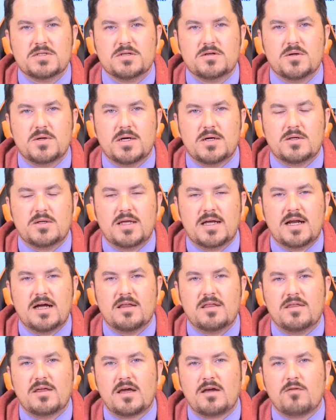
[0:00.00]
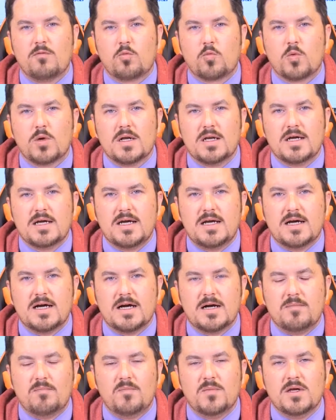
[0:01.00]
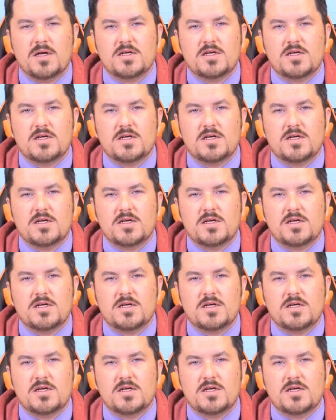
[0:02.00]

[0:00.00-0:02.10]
that I think really um,